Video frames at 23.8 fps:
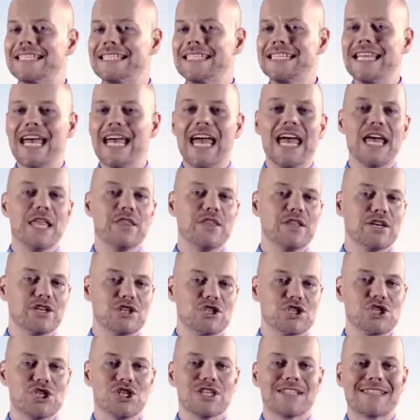z and the
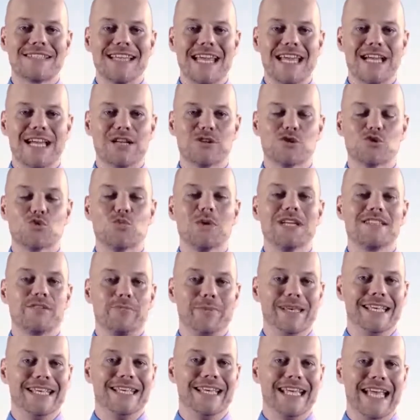zh sounds when
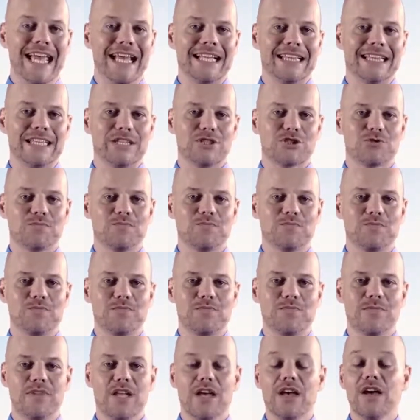speaking English.
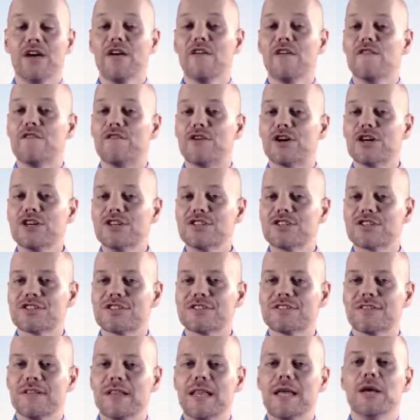
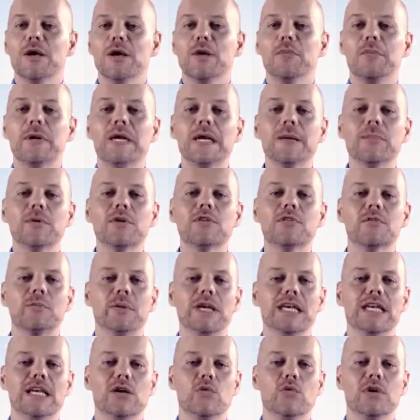First, people
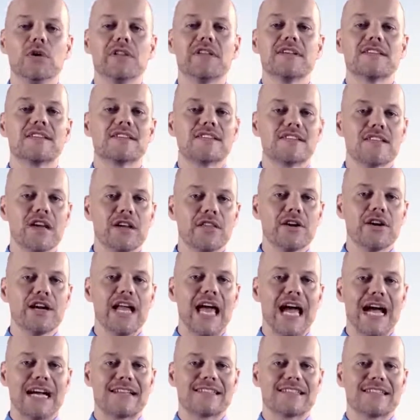speaking with a
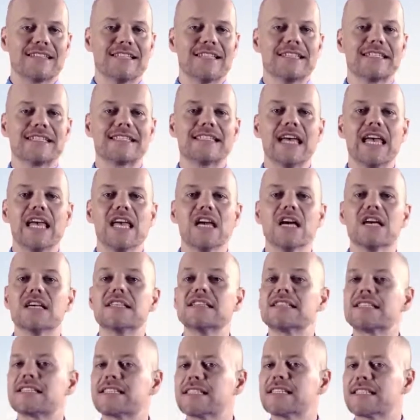southern accent say a
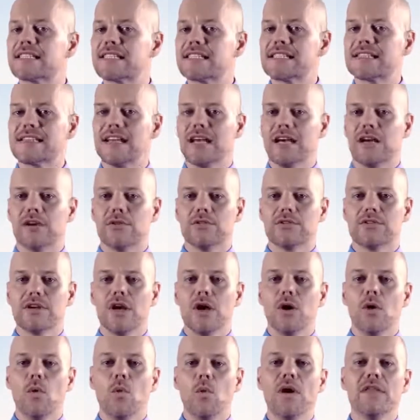s sound
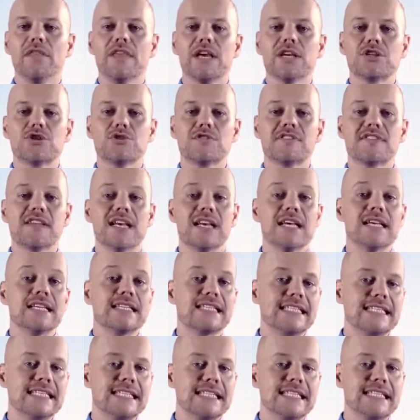when they should say a
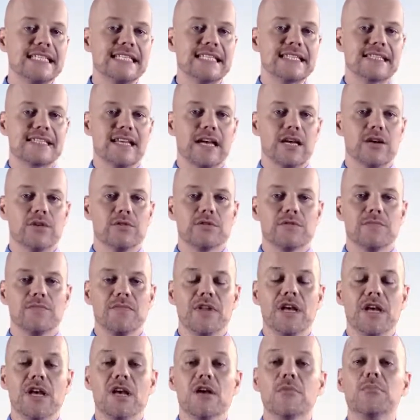z sound
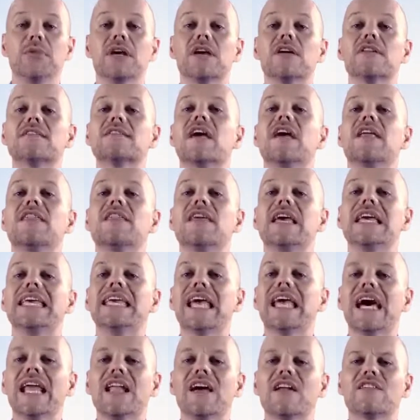because they
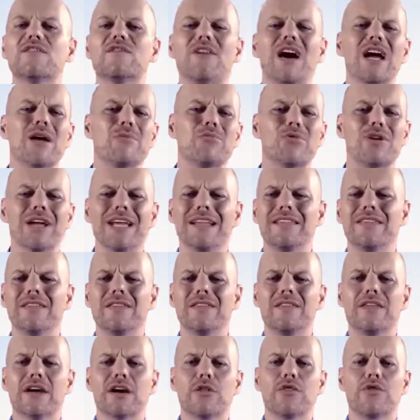cannot vibrate
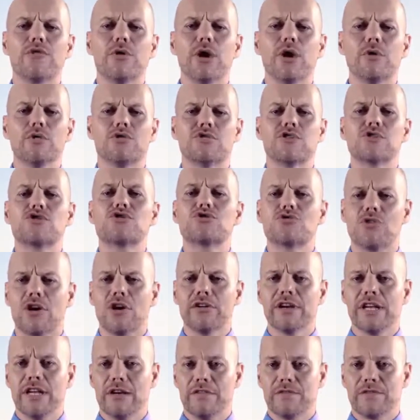their throats
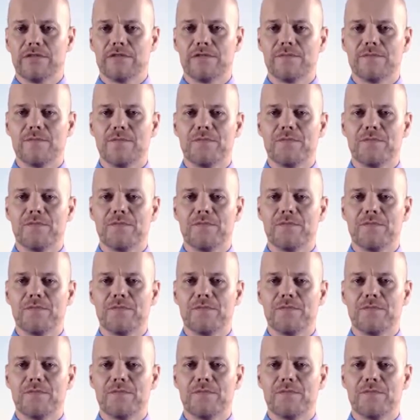strong enough.